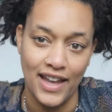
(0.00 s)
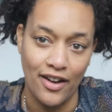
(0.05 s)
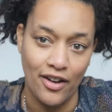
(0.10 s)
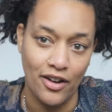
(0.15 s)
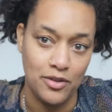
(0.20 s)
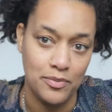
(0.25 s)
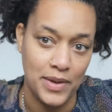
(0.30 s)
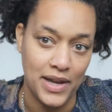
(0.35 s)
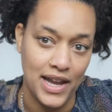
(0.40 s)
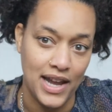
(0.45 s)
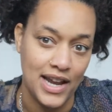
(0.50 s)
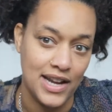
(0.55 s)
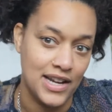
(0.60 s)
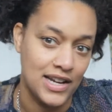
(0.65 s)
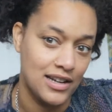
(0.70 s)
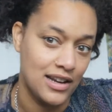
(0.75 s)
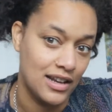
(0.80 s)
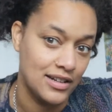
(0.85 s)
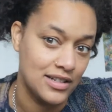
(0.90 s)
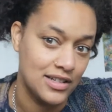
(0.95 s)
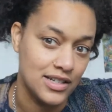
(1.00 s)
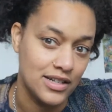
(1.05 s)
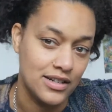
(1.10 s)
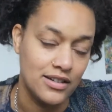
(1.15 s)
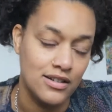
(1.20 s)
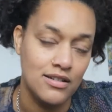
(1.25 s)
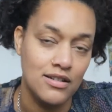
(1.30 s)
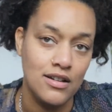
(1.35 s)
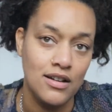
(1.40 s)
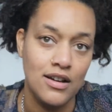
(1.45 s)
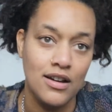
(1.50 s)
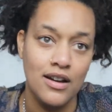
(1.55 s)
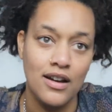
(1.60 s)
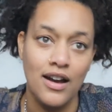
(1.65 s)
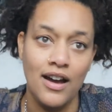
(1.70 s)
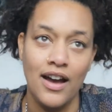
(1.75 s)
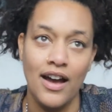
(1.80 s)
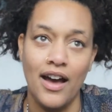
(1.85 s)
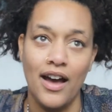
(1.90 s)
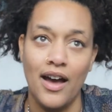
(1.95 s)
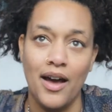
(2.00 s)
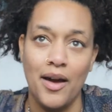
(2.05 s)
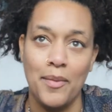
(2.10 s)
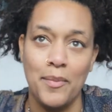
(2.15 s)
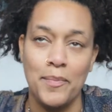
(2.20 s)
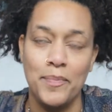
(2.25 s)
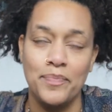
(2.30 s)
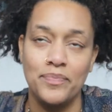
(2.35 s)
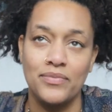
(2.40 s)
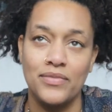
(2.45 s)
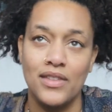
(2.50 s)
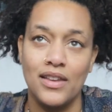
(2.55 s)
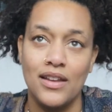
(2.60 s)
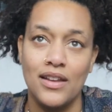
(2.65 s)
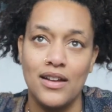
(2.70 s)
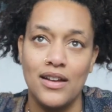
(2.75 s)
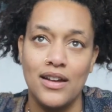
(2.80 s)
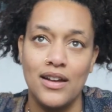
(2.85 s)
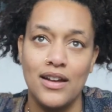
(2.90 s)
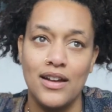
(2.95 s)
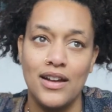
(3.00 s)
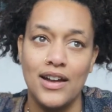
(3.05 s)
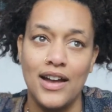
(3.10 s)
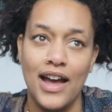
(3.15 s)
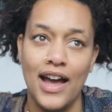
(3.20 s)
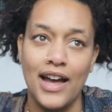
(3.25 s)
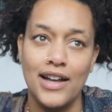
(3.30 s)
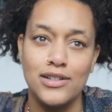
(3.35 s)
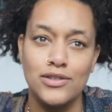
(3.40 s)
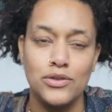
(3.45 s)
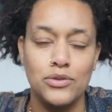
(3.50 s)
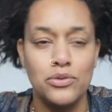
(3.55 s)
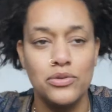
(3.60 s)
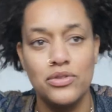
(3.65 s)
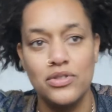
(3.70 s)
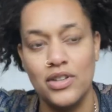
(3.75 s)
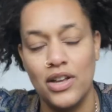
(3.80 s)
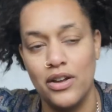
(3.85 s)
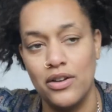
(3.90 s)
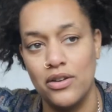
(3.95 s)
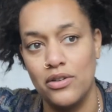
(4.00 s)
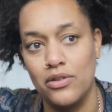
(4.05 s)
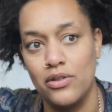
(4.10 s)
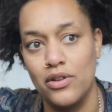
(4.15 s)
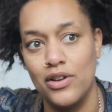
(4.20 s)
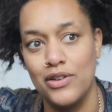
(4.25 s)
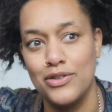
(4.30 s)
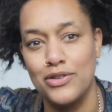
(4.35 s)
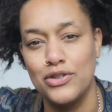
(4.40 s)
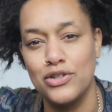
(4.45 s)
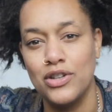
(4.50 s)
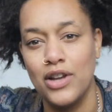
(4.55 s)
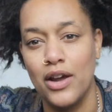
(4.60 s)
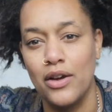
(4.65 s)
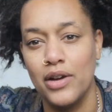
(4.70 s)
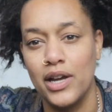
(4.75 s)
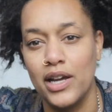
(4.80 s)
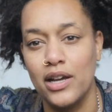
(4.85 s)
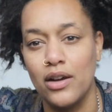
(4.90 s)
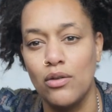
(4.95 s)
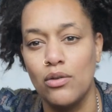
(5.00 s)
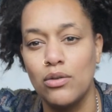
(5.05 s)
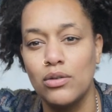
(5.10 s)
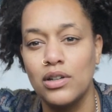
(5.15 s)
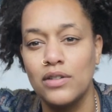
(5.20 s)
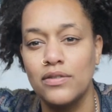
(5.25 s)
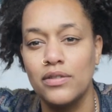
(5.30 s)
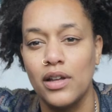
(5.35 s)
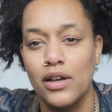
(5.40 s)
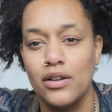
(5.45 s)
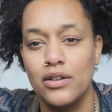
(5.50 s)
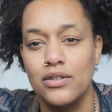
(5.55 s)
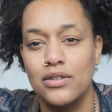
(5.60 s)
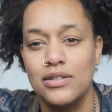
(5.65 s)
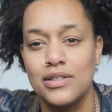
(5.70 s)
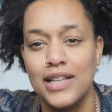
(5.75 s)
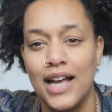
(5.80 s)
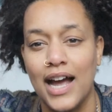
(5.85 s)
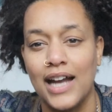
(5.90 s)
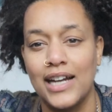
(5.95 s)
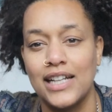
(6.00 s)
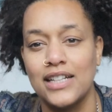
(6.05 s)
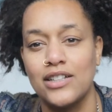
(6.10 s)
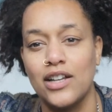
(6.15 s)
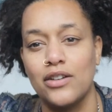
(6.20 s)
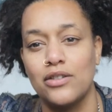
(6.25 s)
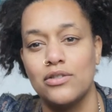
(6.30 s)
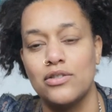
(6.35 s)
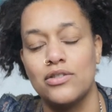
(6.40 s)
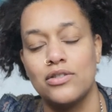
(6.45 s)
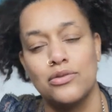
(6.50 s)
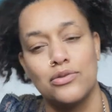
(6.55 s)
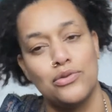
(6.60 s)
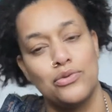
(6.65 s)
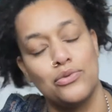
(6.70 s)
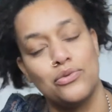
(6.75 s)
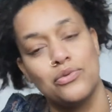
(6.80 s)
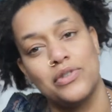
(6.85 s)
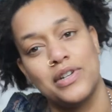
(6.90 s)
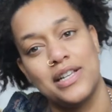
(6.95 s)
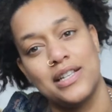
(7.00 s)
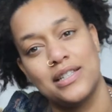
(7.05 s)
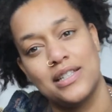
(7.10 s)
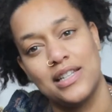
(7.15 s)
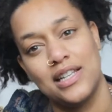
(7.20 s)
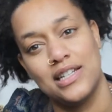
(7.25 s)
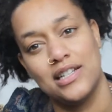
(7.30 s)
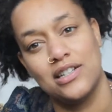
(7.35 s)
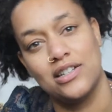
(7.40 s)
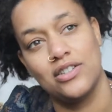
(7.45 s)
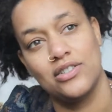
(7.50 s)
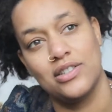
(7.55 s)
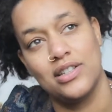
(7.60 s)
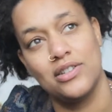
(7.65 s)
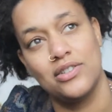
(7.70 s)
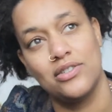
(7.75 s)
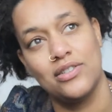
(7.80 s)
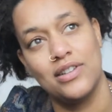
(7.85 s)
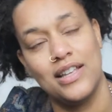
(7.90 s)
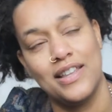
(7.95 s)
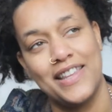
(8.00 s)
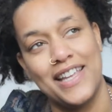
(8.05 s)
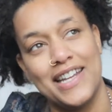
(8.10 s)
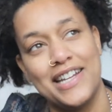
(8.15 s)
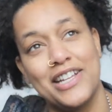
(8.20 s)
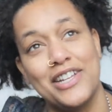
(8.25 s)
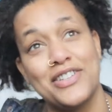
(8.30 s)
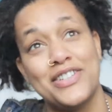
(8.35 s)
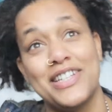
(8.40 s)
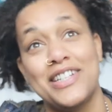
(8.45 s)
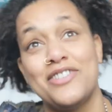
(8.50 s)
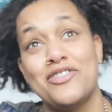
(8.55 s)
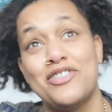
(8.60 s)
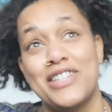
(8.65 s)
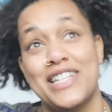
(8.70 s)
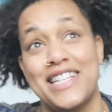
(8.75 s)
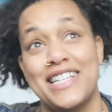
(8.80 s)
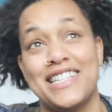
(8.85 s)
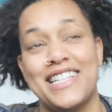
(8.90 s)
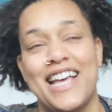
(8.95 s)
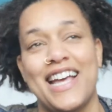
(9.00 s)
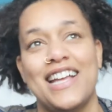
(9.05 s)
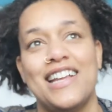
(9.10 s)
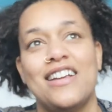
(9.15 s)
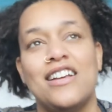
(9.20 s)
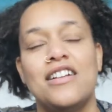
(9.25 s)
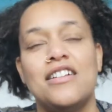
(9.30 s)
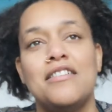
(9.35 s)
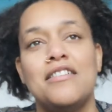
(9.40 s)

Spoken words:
the Caribbean and London, and also showing all of those anecdotes and stories and the idiosyncrasies that